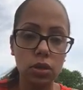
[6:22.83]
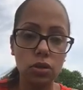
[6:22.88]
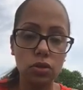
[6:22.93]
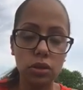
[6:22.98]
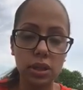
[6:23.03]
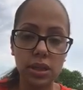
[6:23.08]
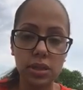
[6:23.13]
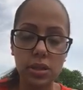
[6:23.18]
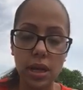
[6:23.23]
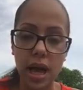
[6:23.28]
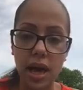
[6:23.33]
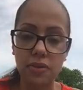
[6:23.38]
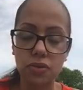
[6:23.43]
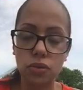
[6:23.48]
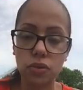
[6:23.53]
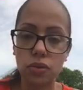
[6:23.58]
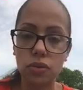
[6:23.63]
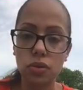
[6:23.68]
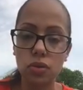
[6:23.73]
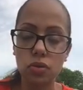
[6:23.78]
you need to have
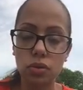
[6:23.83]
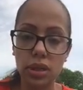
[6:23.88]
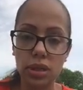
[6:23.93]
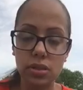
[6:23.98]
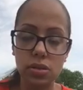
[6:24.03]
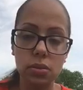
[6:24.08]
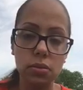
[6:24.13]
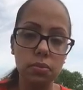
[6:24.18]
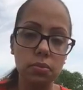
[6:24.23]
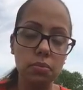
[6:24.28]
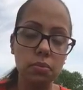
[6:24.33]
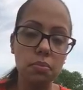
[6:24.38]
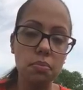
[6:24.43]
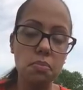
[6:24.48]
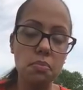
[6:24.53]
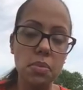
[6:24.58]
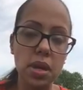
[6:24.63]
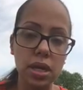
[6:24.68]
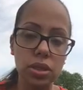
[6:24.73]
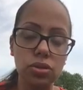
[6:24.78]
you, you need to
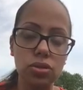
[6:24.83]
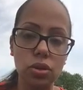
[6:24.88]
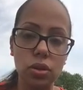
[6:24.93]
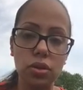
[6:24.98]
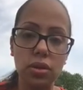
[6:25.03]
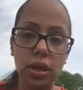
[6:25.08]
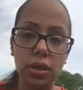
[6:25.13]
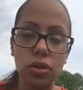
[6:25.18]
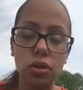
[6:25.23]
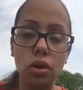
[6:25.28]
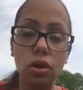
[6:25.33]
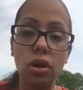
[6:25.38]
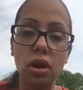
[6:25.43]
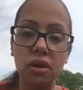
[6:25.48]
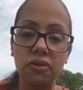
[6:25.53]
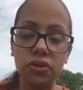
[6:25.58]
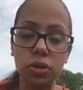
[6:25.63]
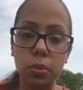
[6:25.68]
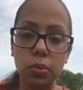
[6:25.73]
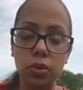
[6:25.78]
make sure that you're
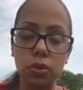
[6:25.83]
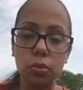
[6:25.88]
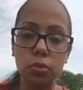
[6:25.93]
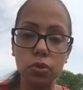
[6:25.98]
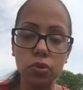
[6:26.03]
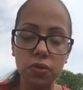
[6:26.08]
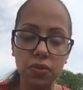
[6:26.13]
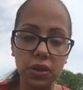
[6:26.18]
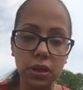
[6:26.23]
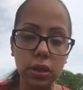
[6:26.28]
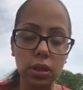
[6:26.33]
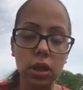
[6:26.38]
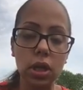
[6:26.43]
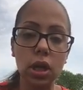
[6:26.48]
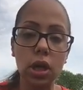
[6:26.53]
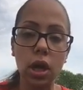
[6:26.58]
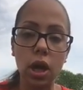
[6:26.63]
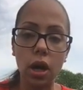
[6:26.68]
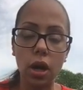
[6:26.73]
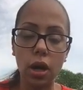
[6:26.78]
comfortable moving
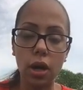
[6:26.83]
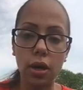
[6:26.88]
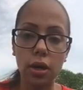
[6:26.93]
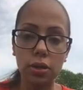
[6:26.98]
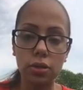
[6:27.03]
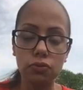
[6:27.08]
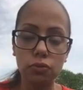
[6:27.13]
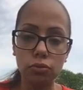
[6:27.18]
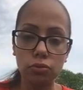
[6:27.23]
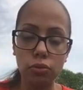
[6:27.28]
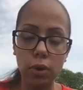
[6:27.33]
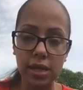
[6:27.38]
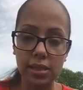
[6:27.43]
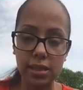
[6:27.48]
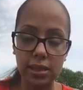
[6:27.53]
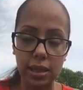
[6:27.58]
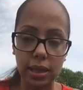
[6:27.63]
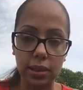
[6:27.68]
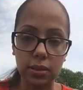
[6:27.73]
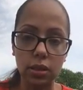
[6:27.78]
a
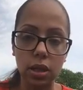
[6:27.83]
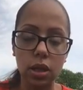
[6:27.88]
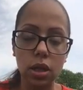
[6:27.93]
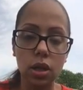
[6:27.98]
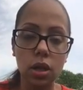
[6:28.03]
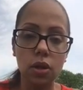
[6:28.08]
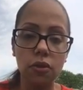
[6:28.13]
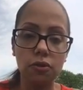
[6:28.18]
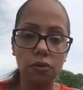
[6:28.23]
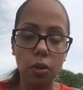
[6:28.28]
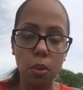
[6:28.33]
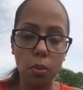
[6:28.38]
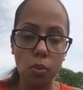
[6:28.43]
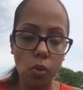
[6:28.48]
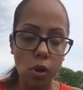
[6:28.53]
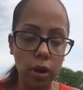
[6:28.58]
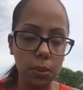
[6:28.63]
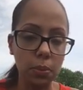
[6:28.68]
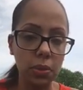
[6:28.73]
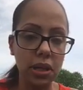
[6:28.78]
resident
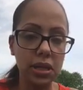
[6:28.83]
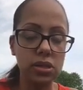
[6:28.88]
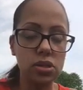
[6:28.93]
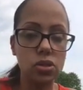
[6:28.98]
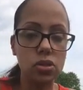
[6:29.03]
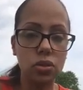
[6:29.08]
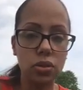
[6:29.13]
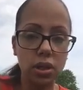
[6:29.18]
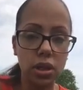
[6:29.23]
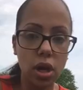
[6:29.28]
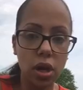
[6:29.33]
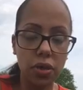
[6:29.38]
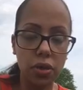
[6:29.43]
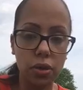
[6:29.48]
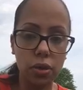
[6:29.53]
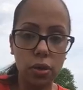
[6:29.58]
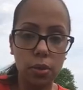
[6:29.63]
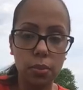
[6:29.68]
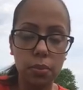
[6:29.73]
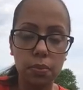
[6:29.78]
from one place to the
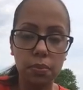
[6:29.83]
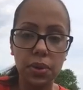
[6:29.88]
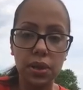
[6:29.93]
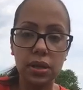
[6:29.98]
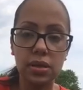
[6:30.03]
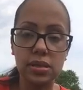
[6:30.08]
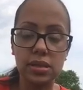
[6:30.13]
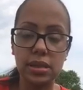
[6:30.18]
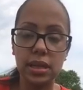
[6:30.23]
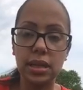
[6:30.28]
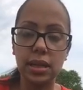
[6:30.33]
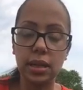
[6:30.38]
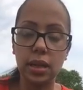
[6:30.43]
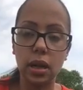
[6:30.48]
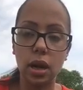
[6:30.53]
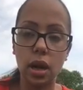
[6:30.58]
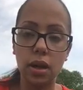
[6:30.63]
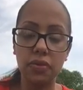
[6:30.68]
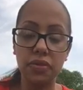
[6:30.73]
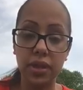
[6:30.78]
other because they
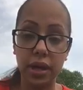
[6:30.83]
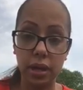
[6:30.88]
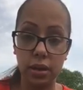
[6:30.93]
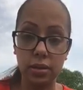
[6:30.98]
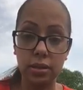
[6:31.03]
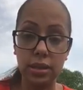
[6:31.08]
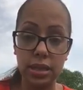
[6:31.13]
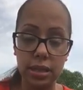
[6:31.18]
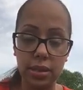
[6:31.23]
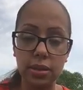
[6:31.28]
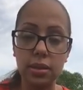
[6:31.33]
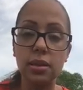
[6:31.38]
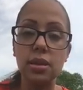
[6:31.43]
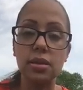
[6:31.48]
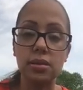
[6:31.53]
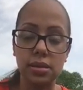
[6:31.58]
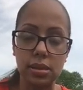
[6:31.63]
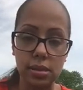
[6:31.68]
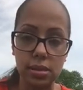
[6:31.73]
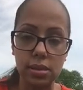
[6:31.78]
they need
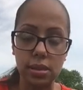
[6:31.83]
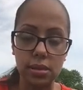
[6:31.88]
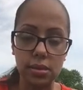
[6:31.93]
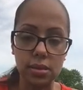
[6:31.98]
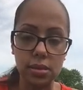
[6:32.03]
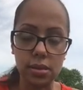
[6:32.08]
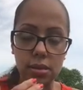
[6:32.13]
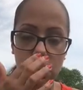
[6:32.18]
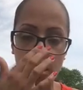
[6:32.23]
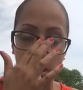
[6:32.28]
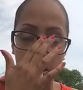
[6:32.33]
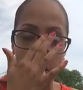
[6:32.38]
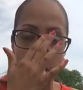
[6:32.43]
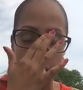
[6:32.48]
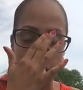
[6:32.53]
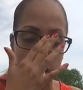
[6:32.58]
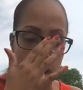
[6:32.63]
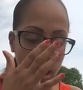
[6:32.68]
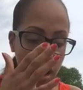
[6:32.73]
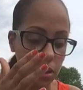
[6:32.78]
the assistance.
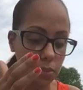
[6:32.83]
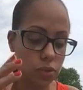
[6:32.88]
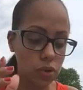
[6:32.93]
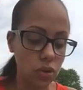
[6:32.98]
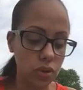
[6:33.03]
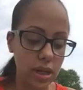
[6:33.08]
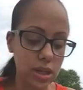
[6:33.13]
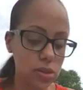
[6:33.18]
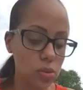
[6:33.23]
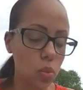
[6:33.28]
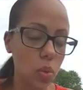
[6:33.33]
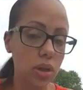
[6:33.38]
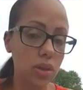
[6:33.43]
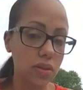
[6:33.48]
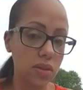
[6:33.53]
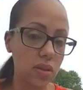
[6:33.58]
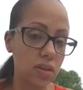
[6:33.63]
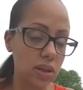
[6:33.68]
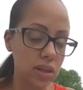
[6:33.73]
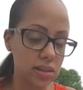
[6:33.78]
Um, so that's one
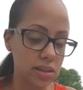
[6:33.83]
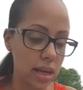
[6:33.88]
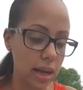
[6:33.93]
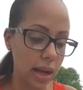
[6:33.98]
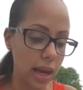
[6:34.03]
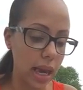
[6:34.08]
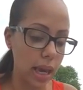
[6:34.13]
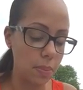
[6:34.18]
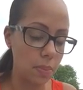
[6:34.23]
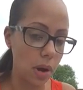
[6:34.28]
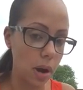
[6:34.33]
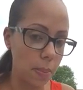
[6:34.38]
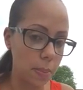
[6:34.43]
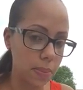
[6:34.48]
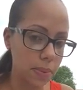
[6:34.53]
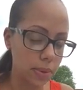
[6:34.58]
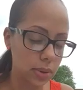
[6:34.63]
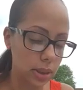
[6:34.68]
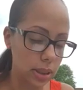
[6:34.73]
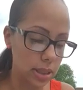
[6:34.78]
of the things that came up
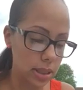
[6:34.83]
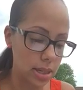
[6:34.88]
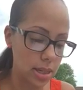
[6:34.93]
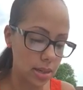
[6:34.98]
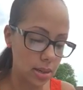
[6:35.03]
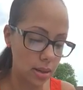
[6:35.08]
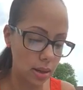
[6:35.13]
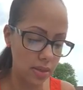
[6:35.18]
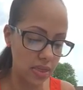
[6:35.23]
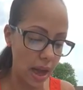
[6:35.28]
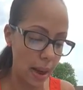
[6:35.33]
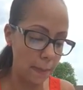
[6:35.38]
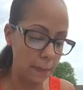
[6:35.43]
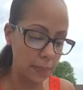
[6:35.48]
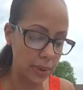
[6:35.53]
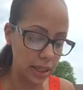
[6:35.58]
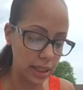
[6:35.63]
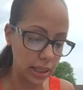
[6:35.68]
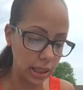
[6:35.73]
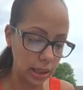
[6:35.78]
in that
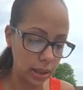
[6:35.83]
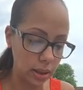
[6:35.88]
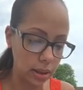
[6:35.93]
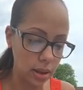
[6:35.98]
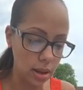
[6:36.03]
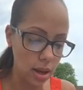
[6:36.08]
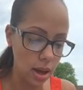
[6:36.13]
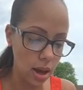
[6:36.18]
meeting.